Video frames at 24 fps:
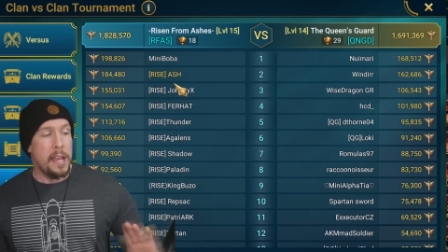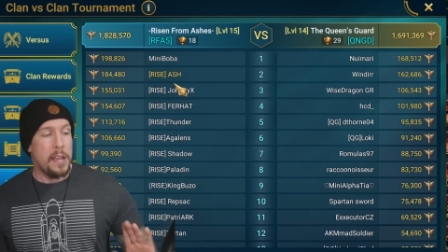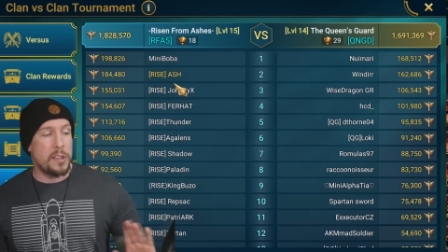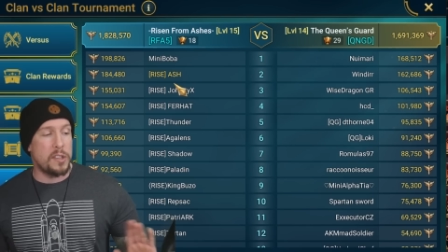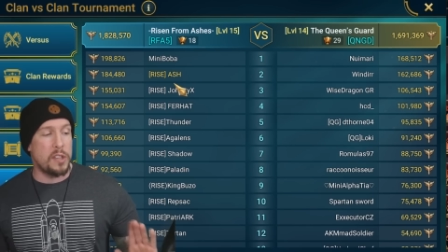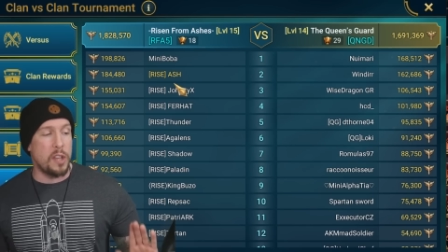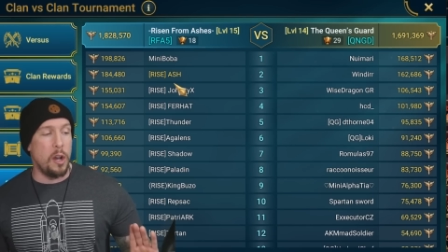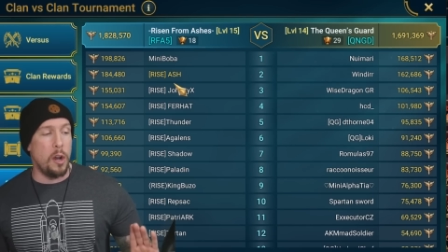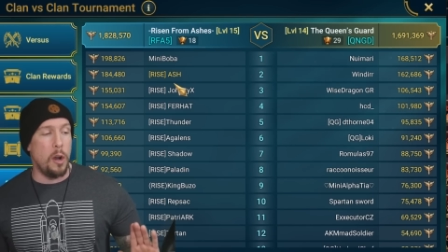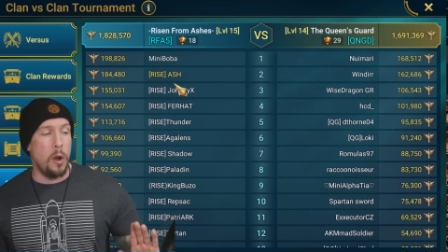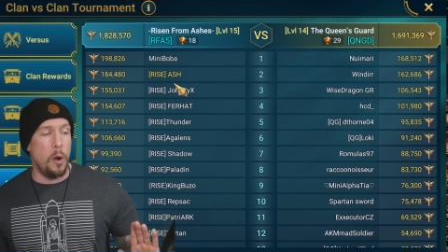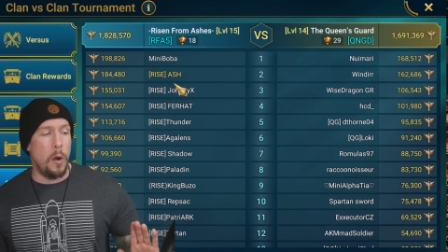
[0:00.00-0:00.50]

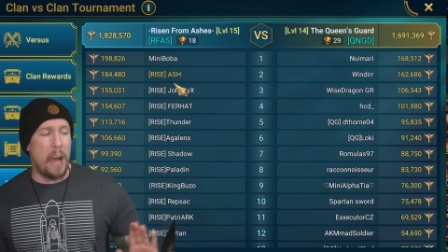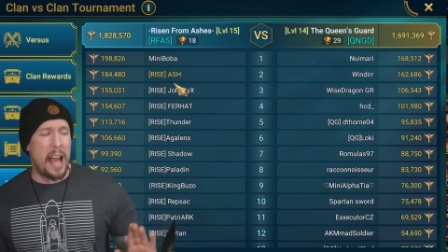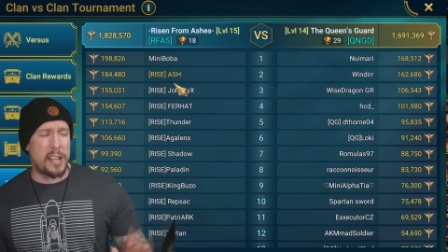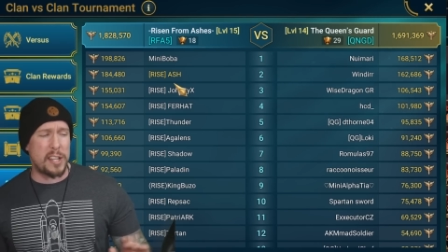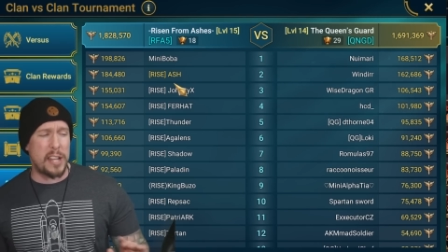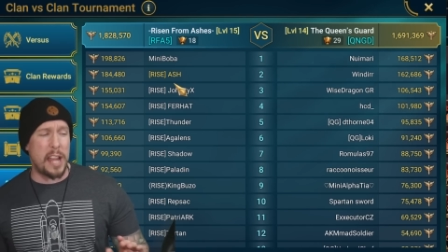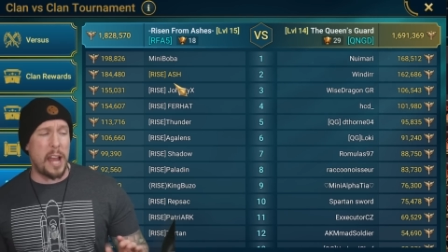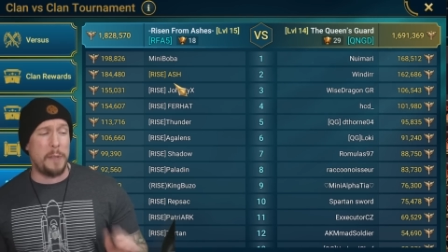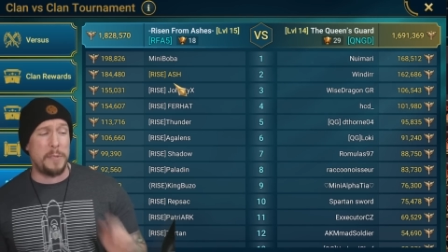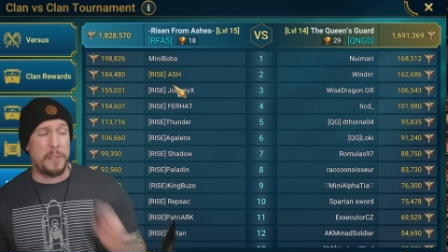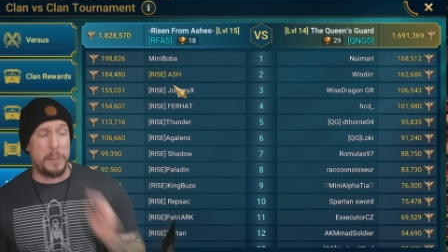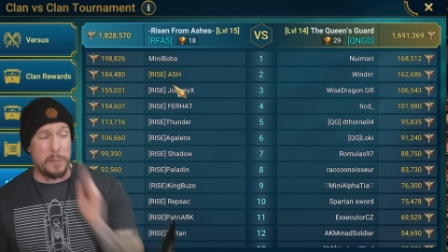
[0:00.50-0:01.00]
So
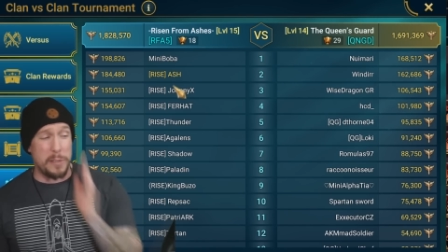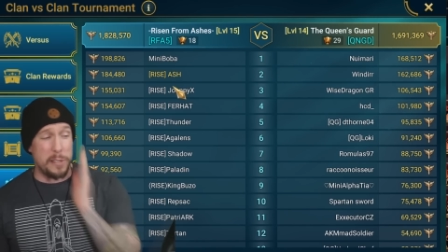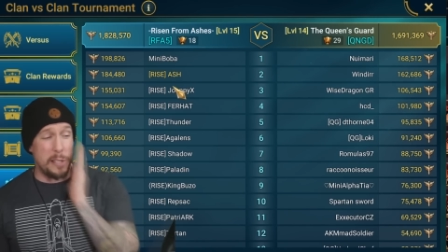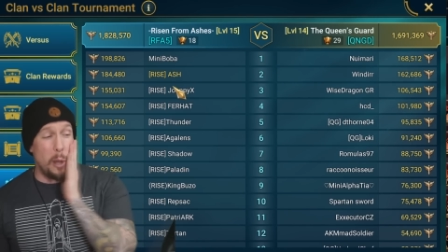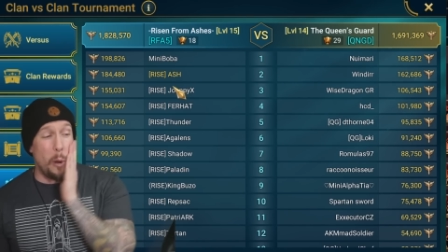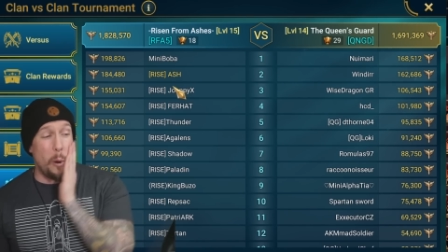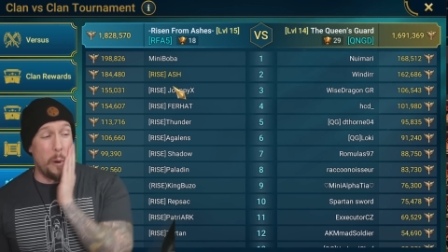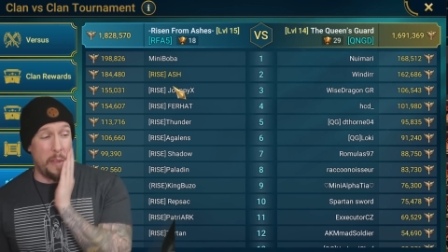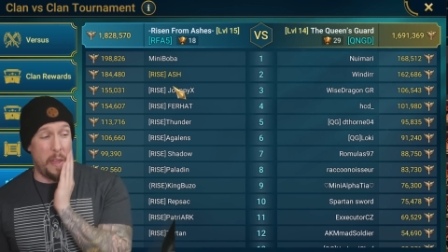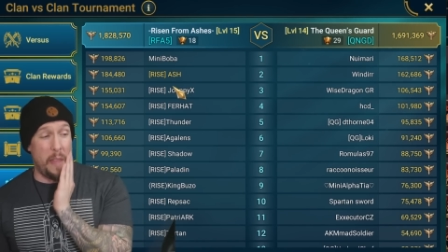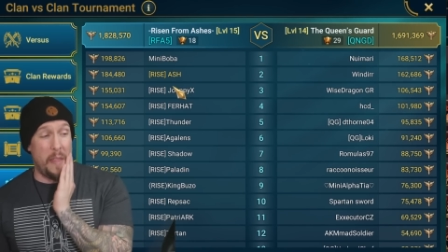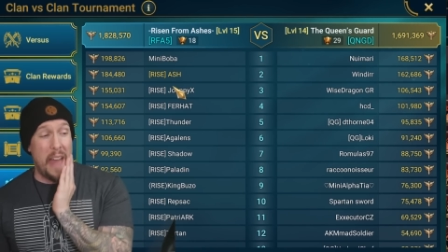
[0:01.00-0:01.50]
actually, I was
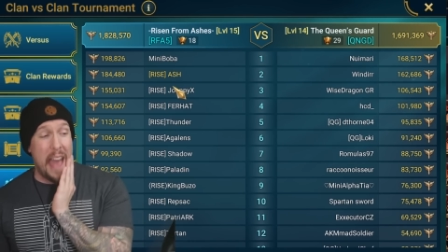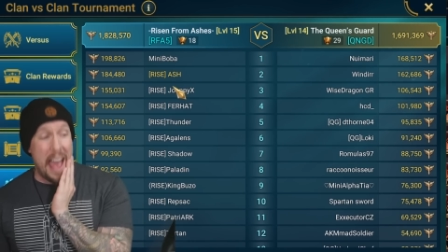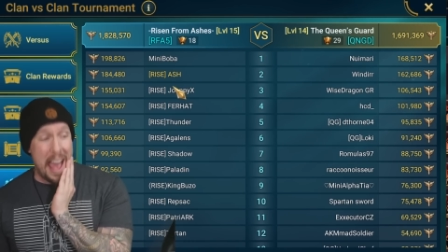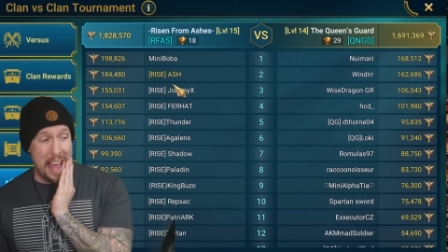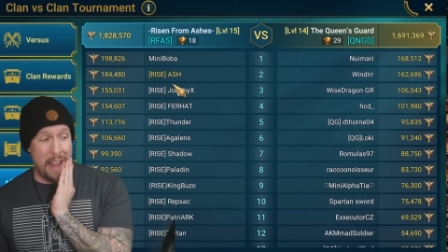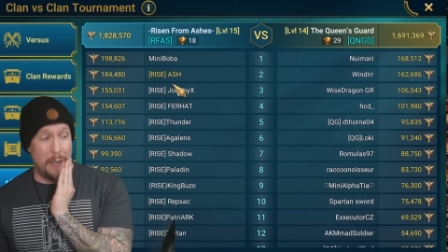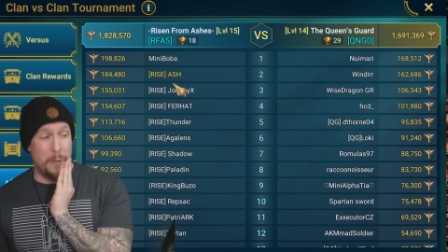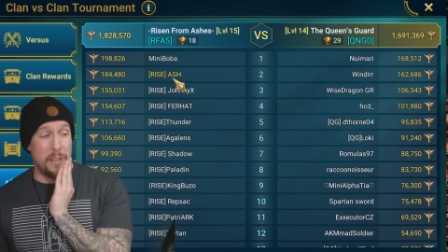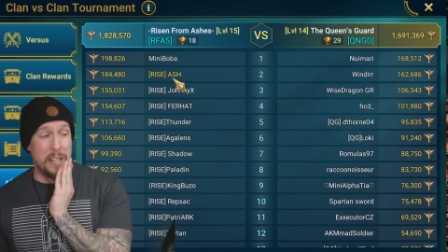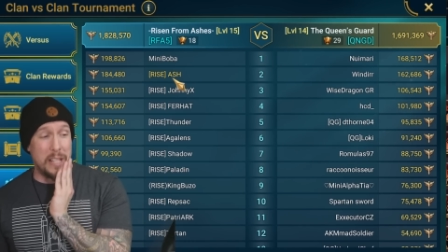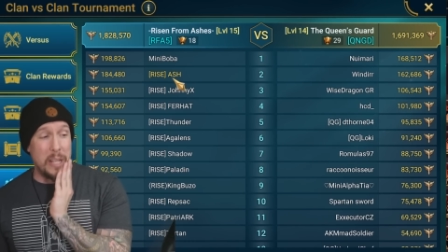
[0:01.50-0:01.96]
lower than that.